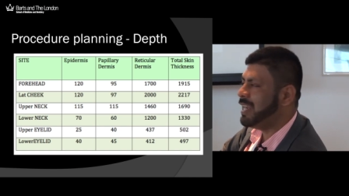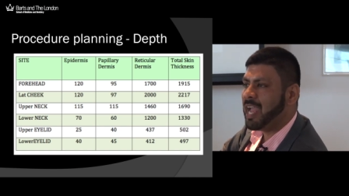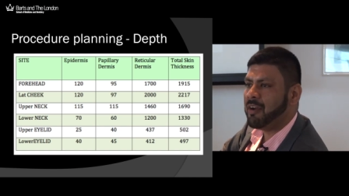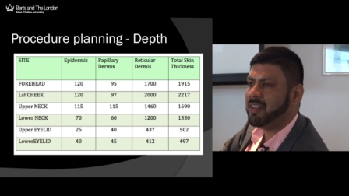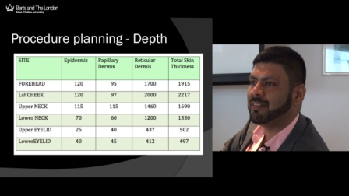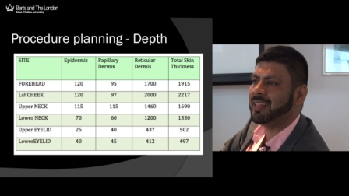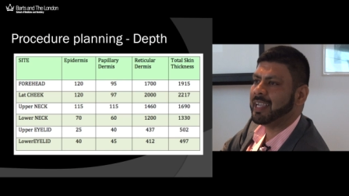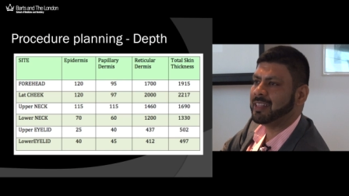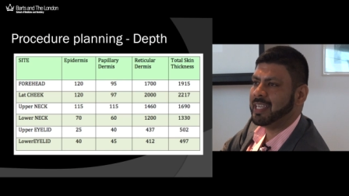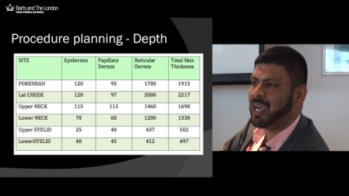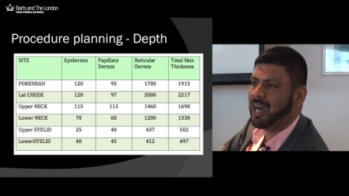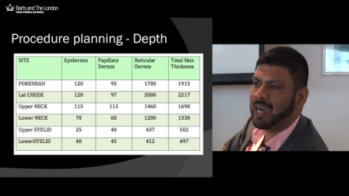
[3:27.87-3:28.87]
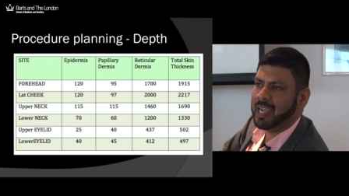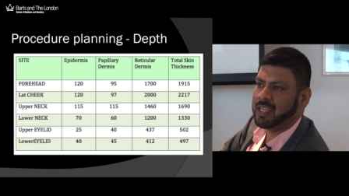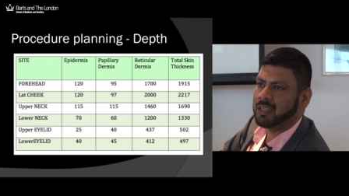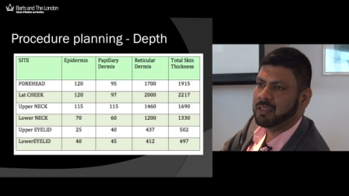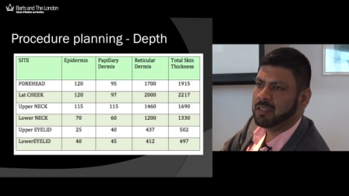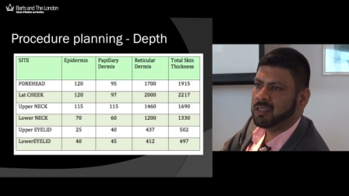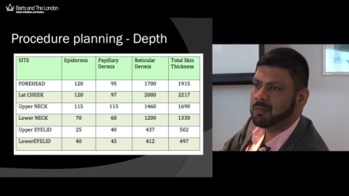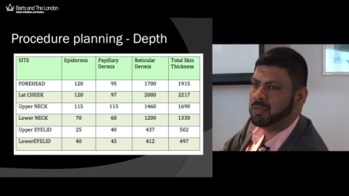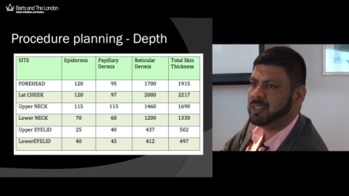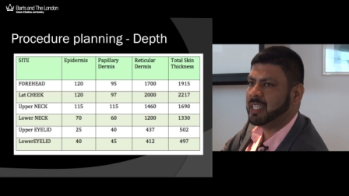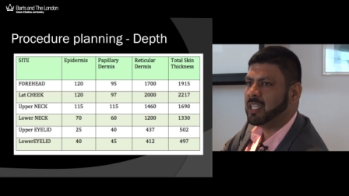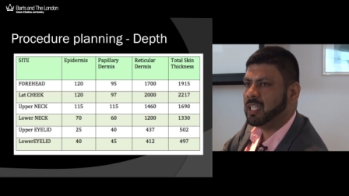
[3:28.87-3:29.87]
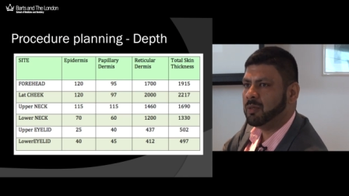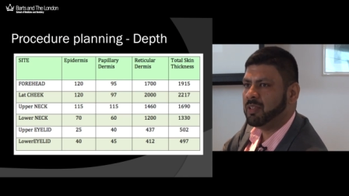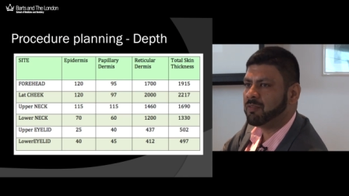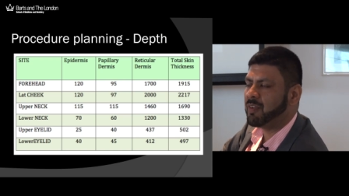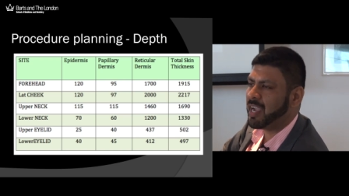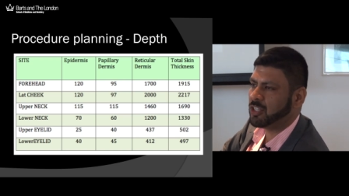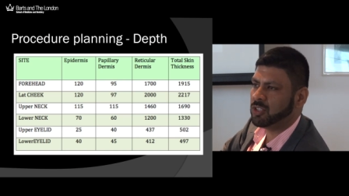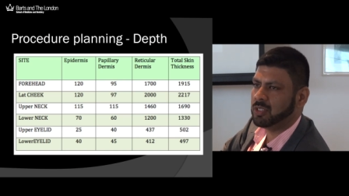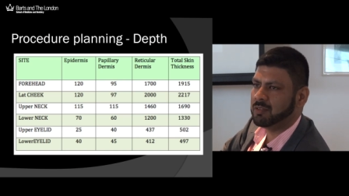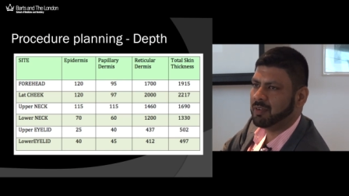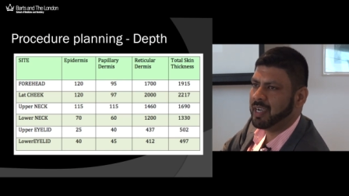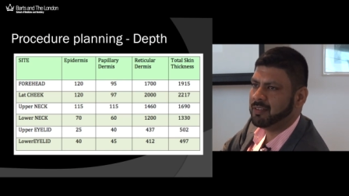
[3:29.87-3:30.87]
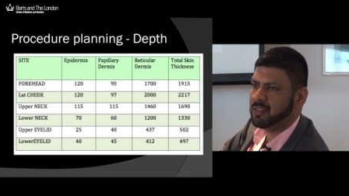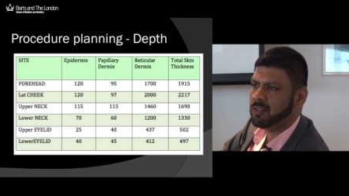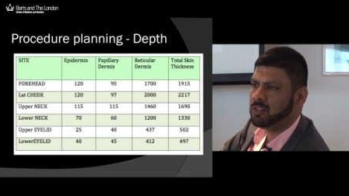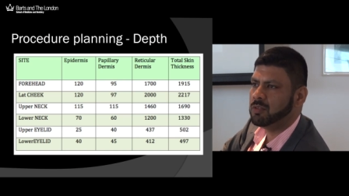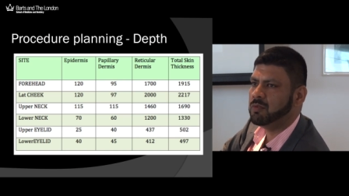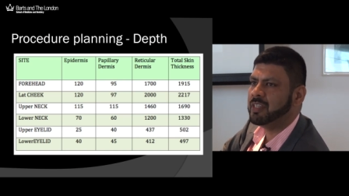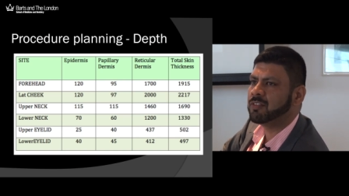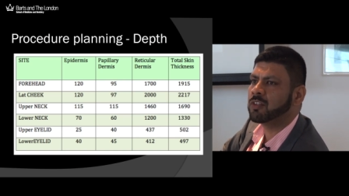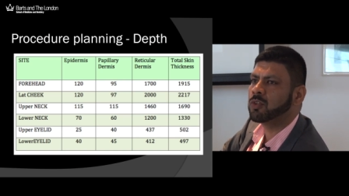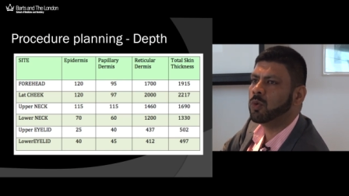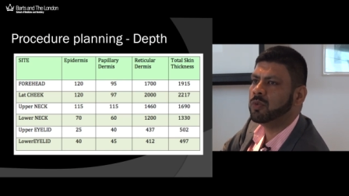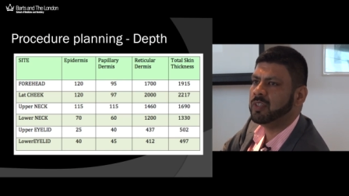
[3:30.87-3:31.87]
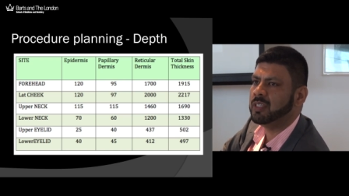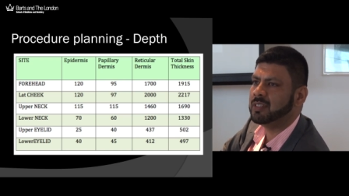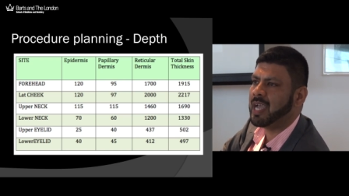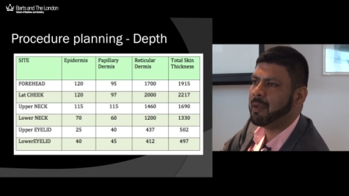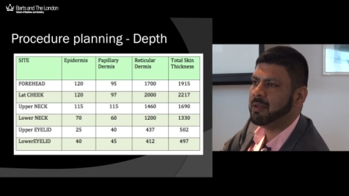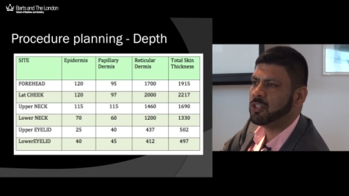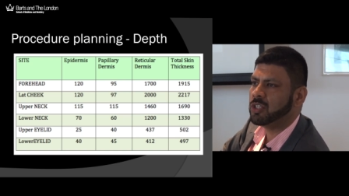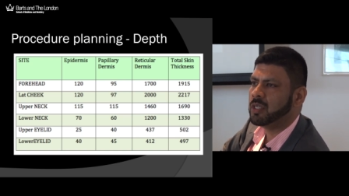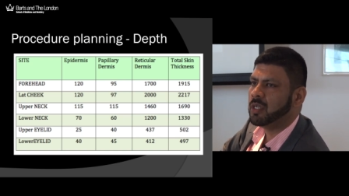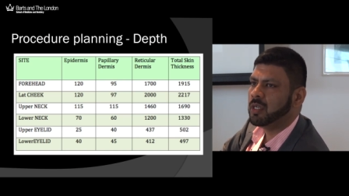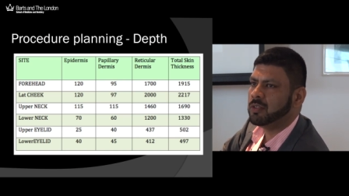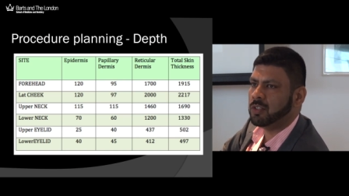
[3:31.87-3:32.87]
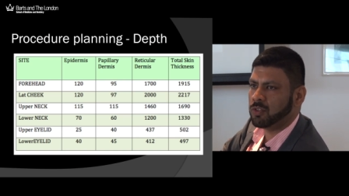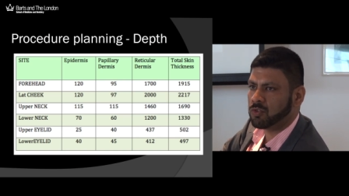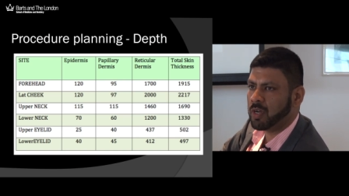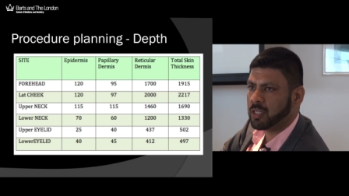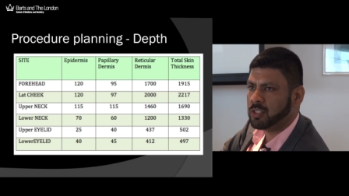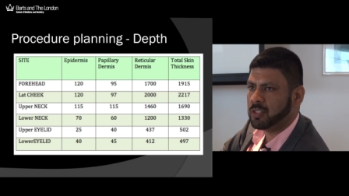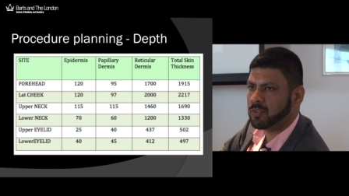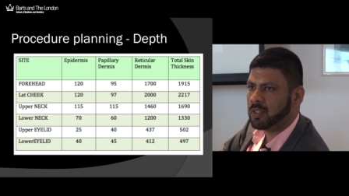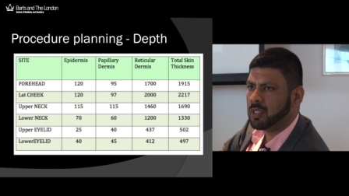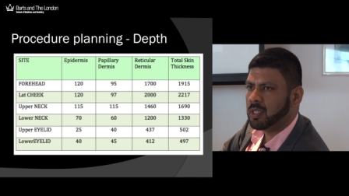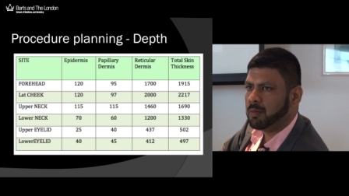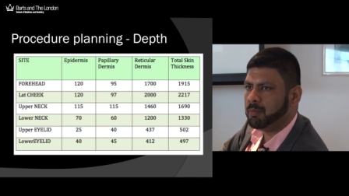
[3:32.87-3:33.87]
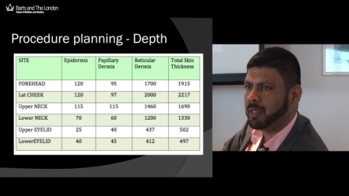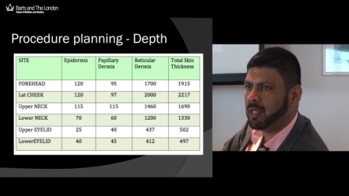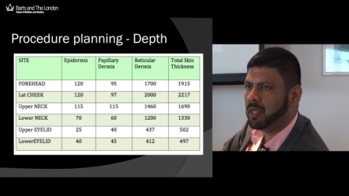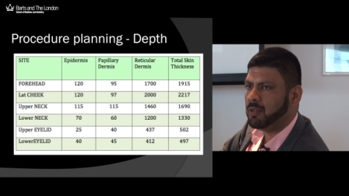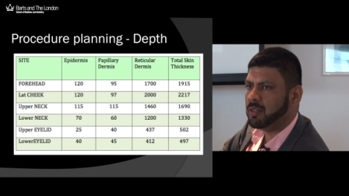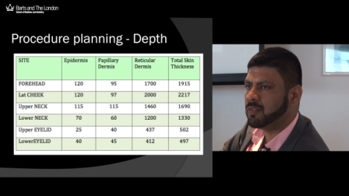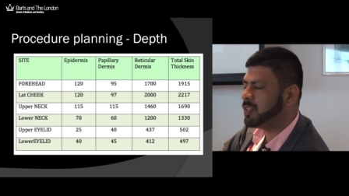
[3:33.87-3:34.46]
in areas like the eye particularly with fractional devices you risk causing damage to structures below the